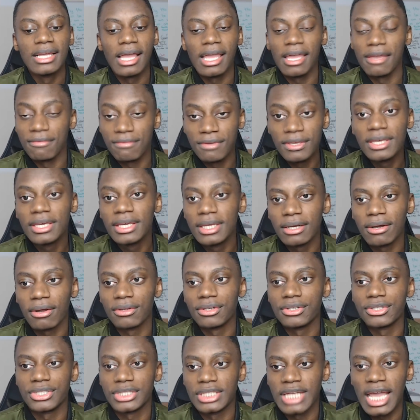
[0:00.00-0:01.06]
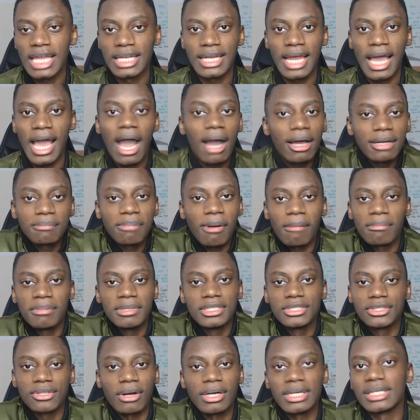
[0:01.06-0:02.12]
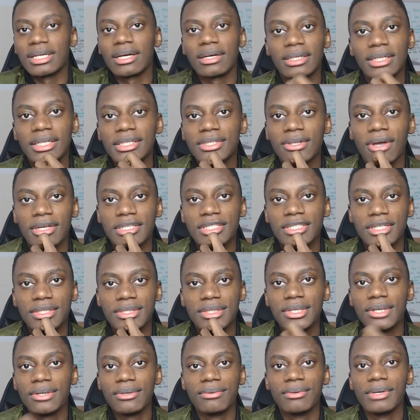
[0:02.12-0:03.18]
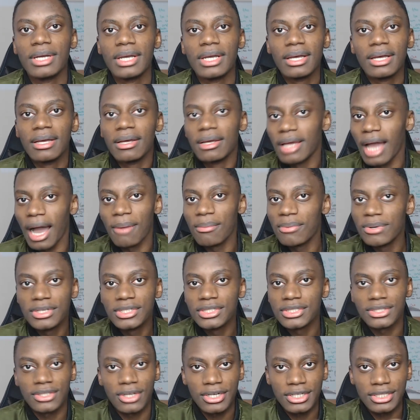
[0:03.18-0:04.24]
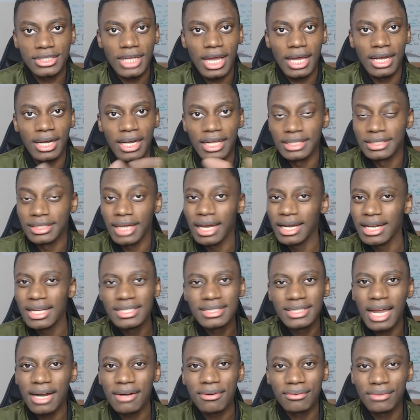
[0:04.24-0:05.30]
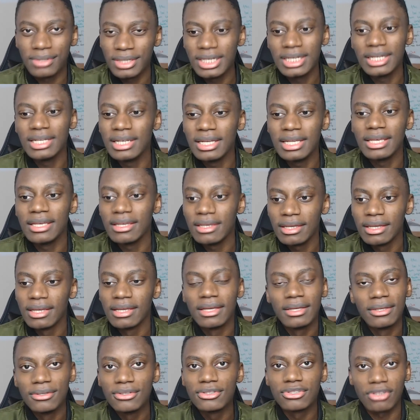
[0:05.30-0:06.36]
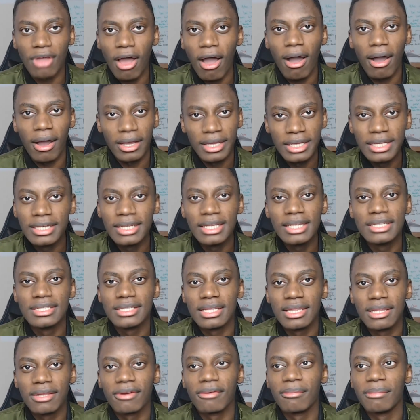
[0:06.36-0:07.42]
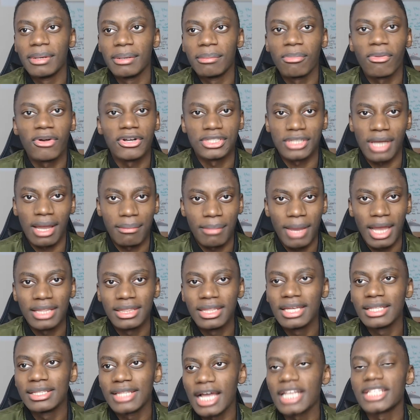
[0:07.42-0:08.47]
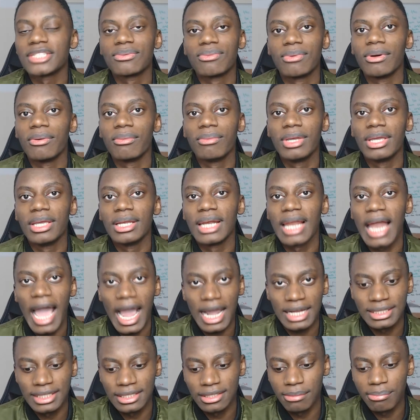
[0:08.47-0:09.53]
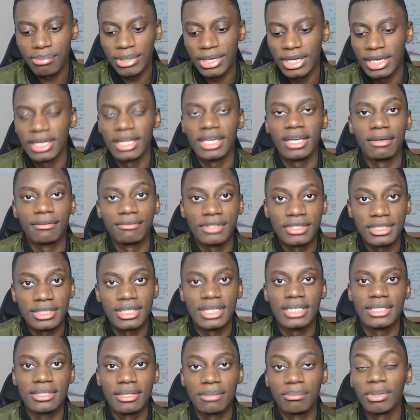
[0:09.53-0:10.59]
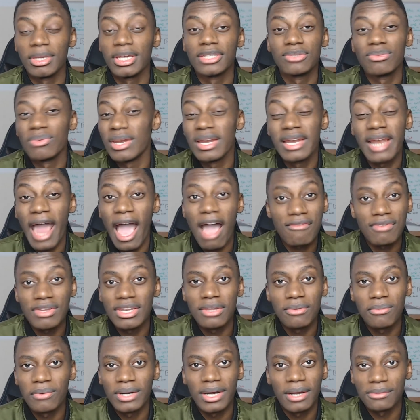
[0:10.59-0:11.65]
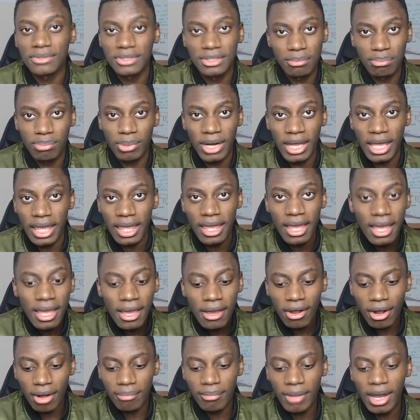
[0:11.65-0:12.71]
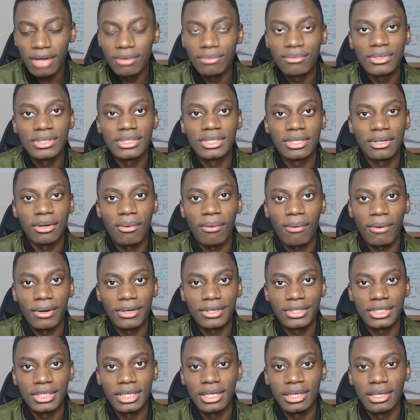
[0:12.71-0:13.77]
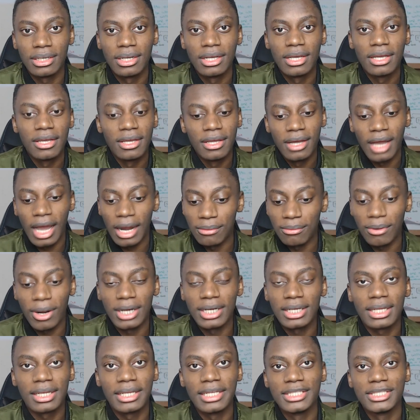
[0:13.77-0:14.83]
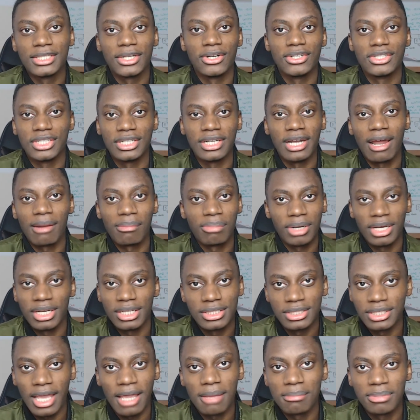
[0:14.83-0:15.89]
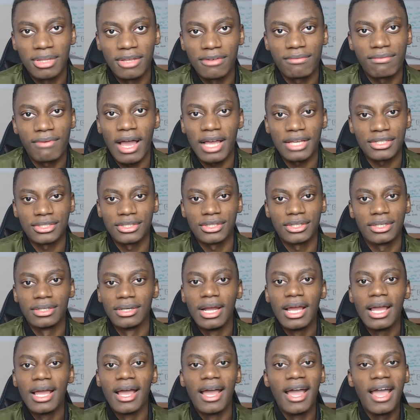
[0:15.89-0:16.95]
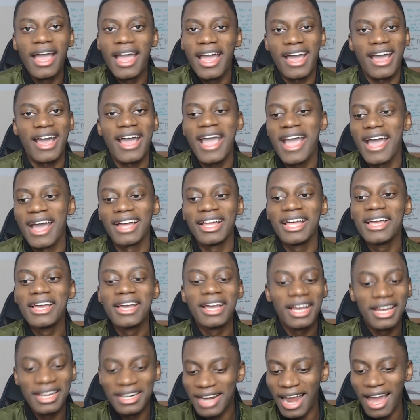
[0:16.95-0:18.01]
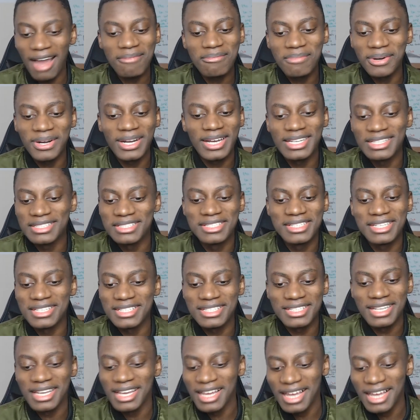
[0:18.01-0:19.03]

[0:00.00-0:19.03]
If he can understand that, I'd probably start Douglas Costa too. I wouldn't start Sané. Sané's not really... You saw, he needs a little bit more time. I think that's what we lacked at the beginning of the season because we didn't have anyone else to play. Coman was in quarantine. Ironically, Serge Gnabry escaped it faster. Gnabry is just,